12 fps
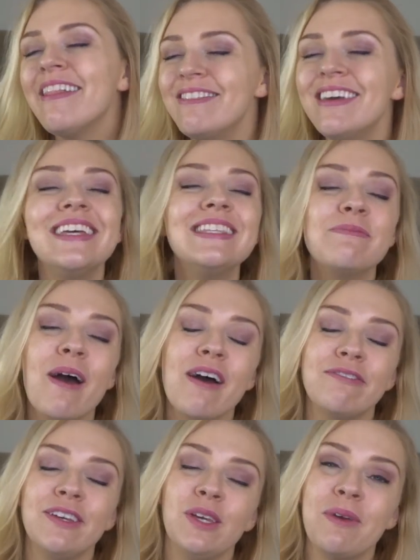This
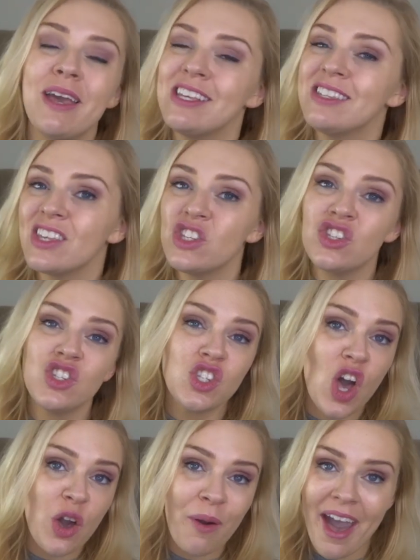perfume is
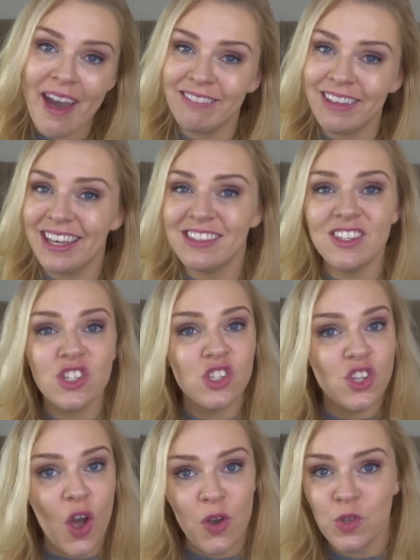so heavy and
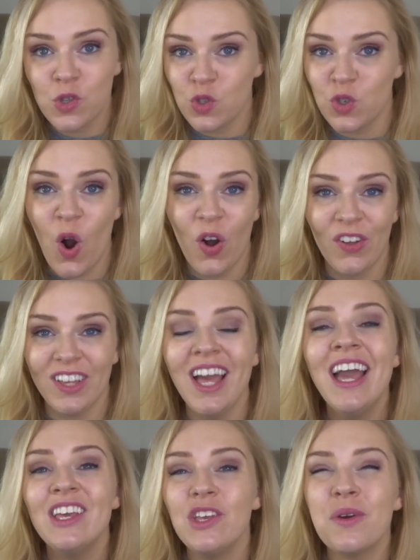so strong.
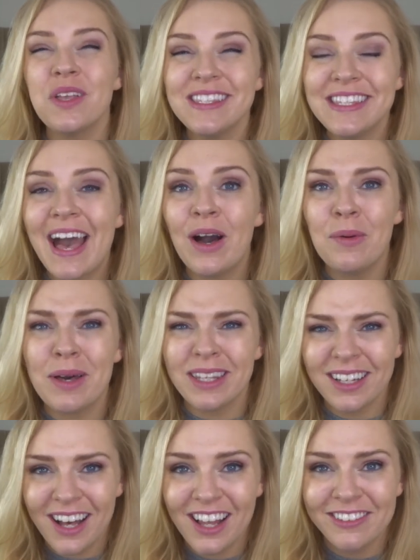You can tell by the
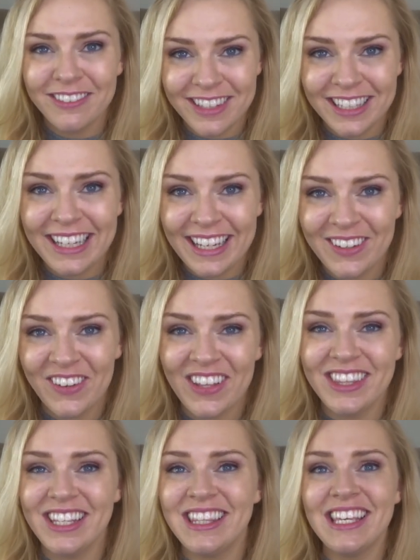color of the
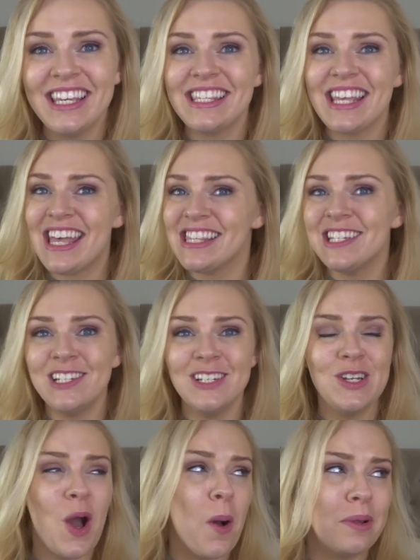liquid that this is
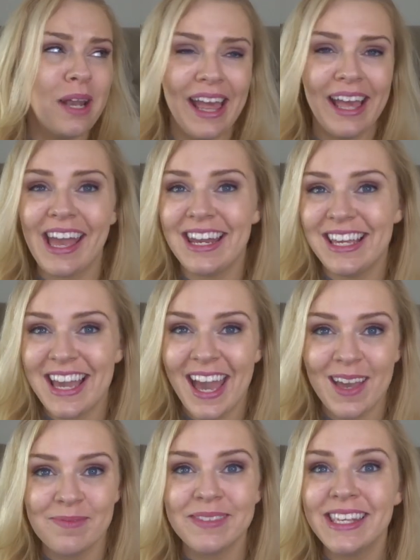not playing any
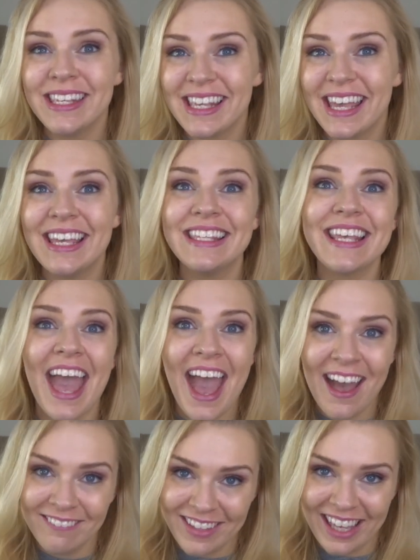games. This is
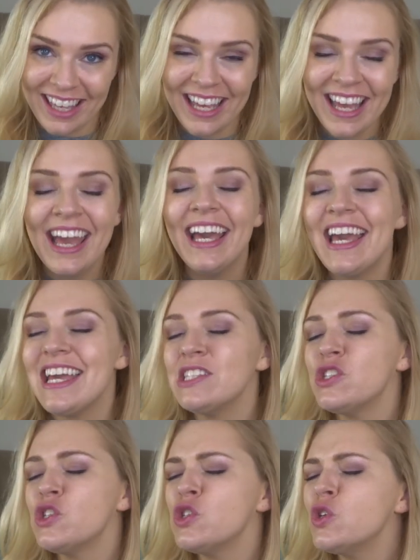heavy.
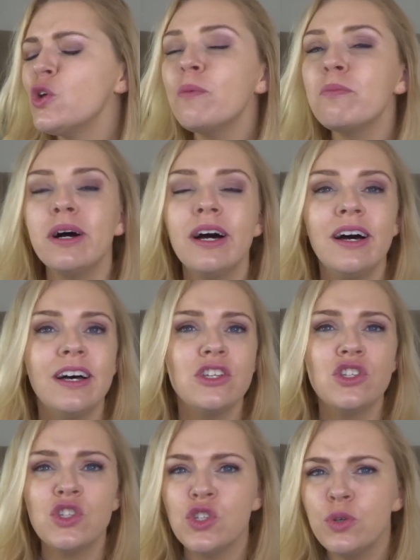It's
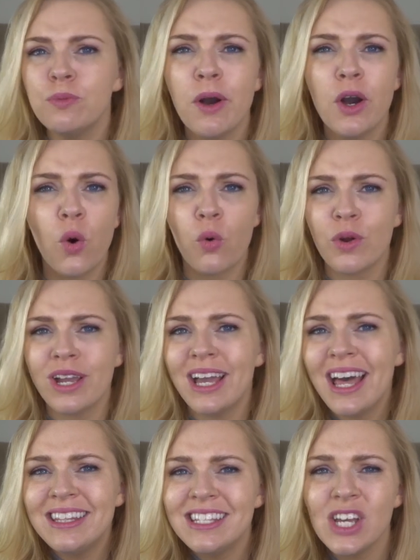super
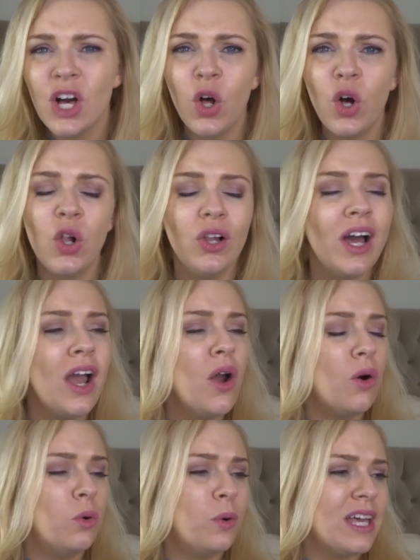oriental
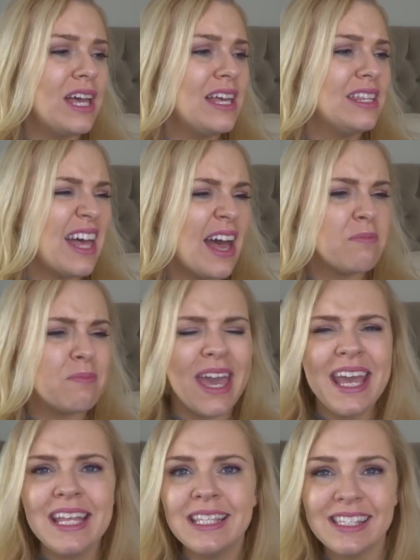with
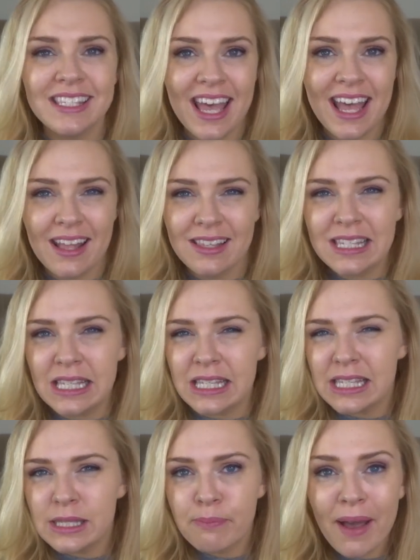incense and
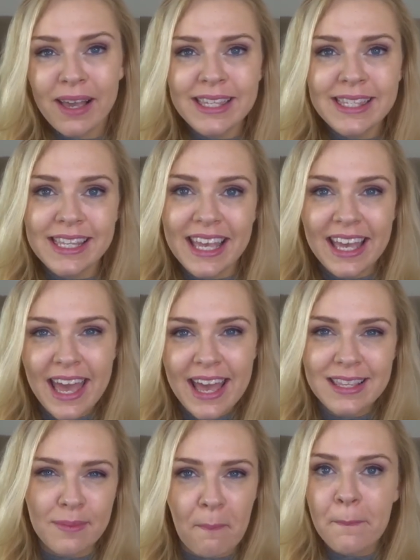
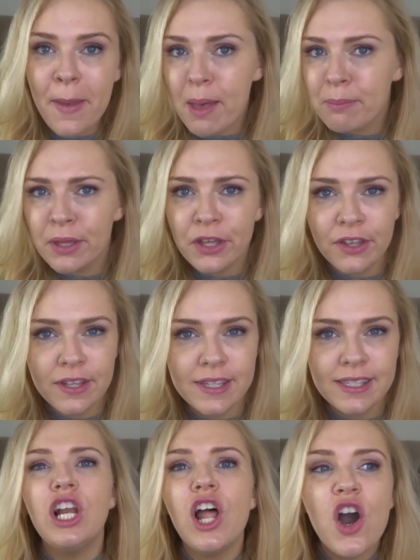spices and
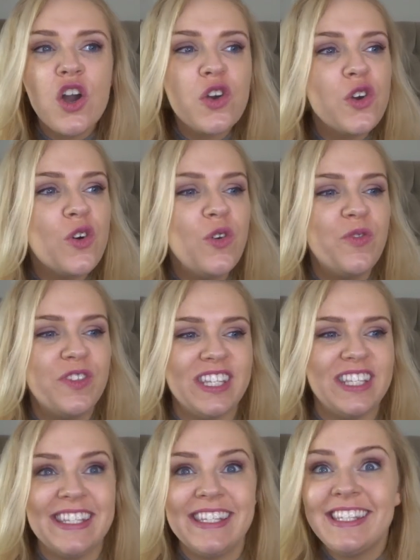peppers, cloves
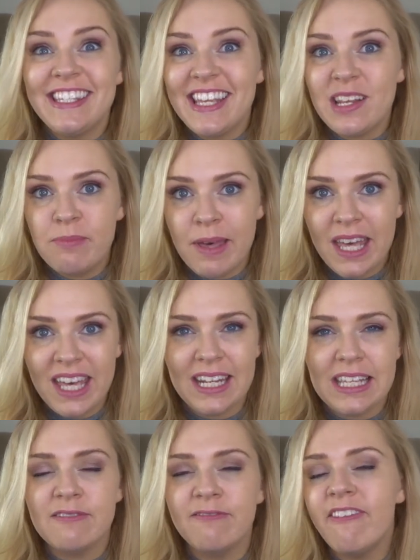and cinnamon.
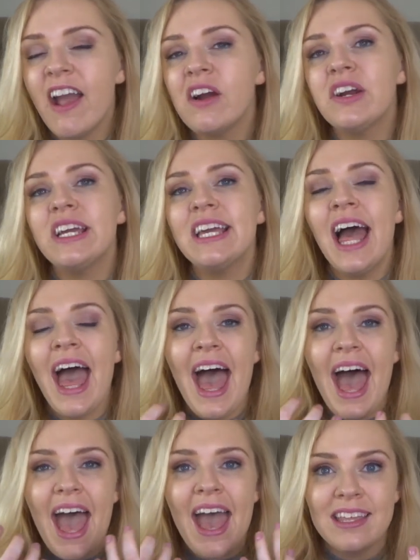It's very
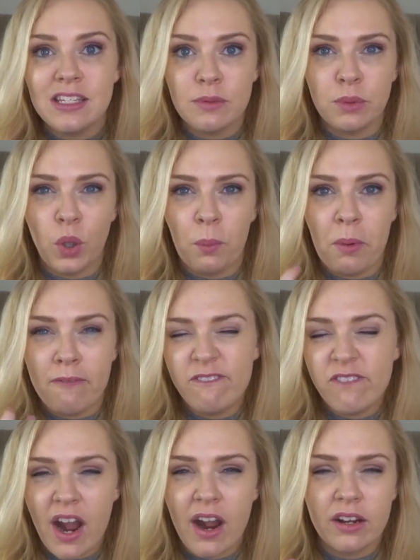edible, but
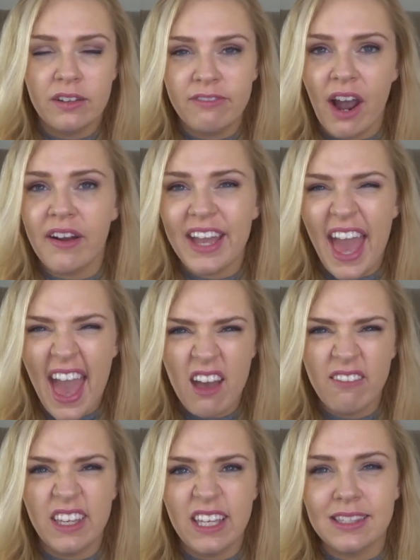very
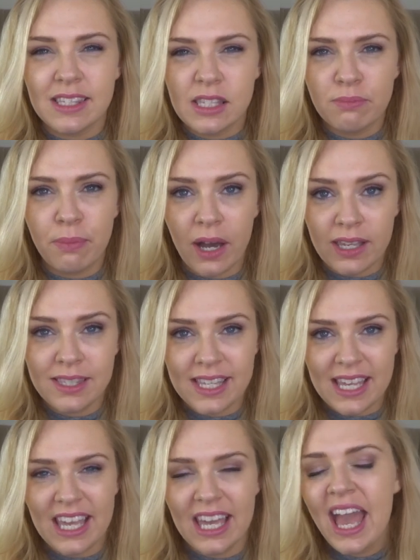heavy and
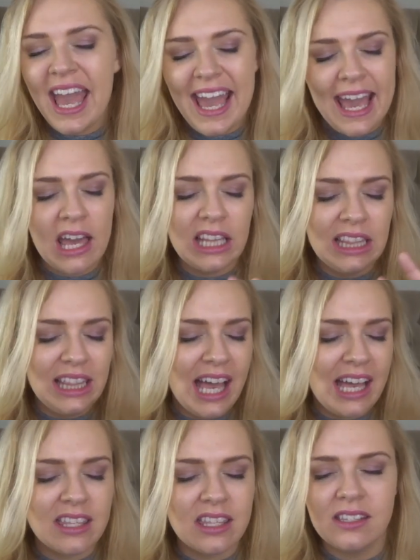spicy. It
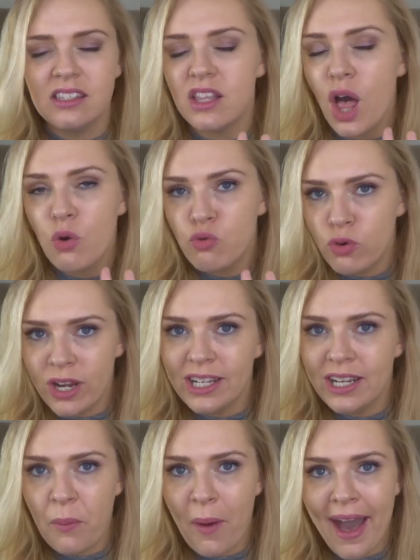lasts
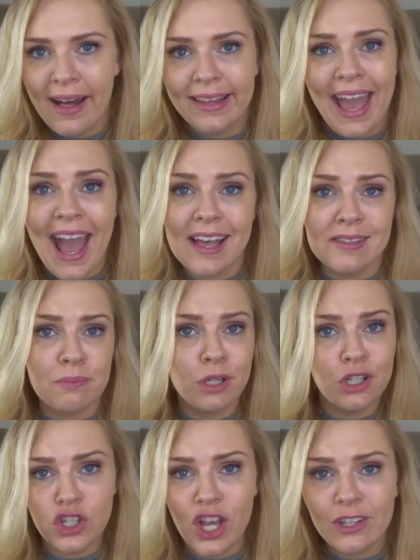really well. It has
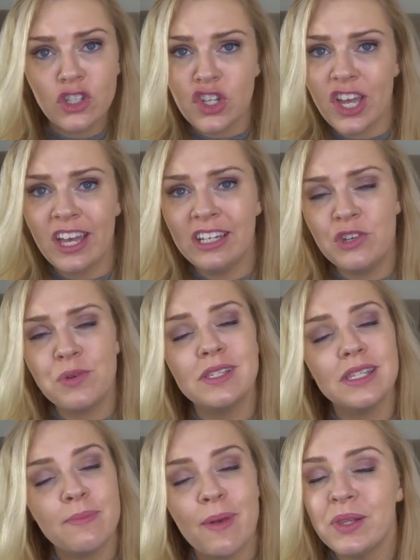projection. You can
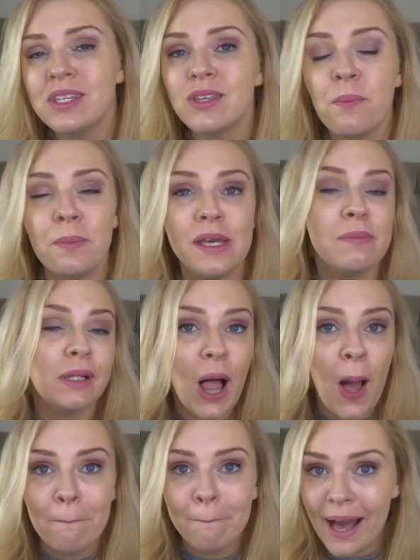smell this on people
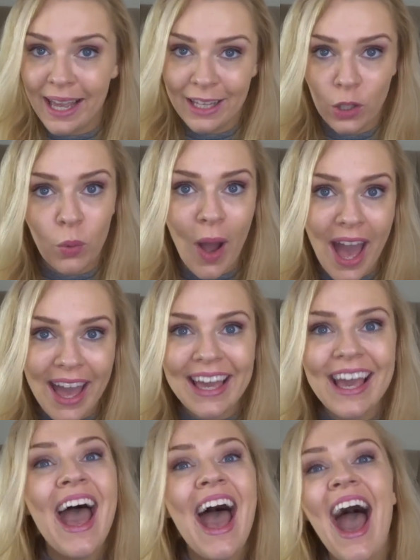a mile away.